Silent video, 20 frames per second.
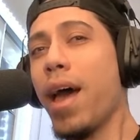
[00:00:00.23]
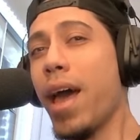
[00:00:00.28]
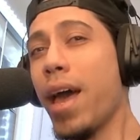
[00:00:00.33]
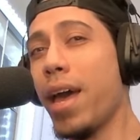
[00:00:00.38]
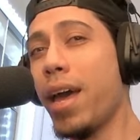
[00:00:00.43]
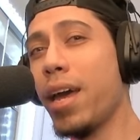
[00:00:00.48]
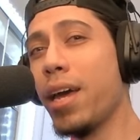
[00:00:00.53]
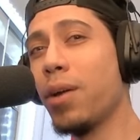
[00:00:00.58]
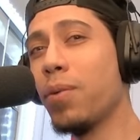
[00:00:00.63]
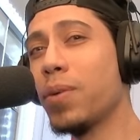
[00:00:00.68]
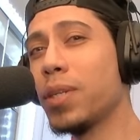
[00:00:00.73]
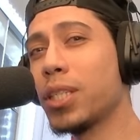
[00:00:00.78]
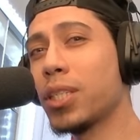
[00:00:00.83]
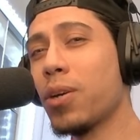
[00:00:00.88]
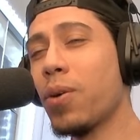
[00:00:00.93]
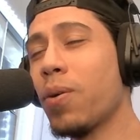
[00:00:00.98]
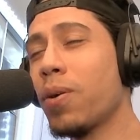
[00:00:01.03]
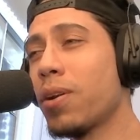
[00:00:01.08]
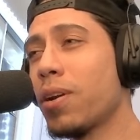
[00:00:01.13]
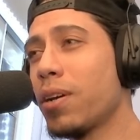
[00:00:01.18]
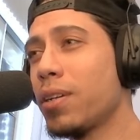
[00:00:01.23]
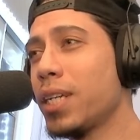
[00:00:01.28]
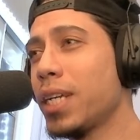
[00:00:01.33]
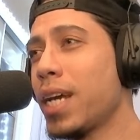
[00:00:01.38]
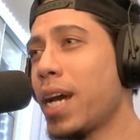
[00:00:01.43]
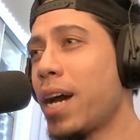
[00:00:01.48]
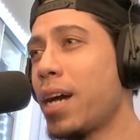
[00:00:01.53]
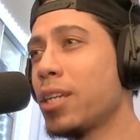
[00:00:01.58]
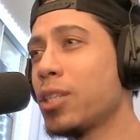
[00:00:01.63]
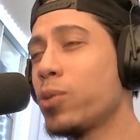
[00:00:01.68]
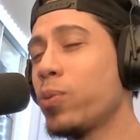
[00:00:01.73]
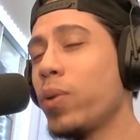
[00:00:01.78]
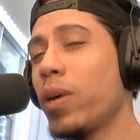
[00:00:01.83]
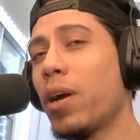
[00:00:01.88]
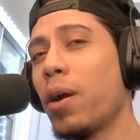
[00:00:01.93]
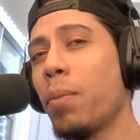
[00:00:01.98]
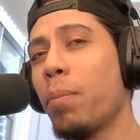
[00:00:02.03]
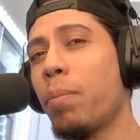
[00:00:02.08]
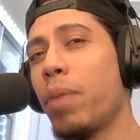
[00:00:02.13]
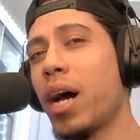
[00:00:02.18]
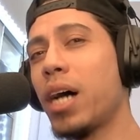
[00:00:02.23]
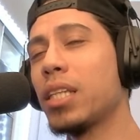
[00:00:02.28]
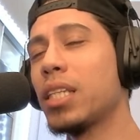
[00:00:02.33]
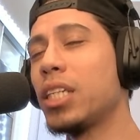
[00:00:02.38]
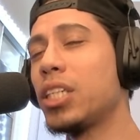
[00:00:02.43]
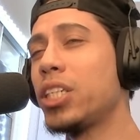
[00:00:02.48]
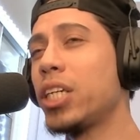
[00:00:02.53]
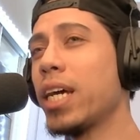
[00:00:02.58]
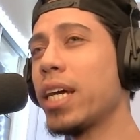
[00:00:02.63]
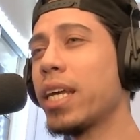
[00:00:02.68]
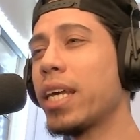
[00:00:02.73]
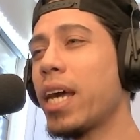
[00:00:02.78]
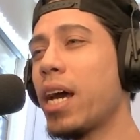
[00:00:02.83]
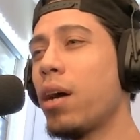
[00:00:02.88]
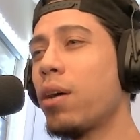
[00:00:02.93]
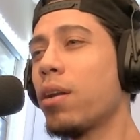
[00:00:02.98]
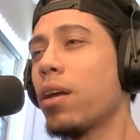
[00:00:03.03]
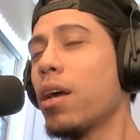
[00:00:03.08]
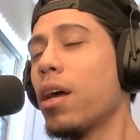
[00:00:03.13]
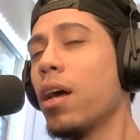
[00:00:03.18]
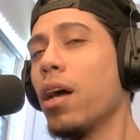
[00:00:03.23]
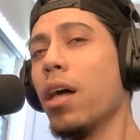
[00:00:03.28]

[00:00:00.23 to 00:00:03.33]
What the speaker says: Hey, what's going on, you guys? We are about to check out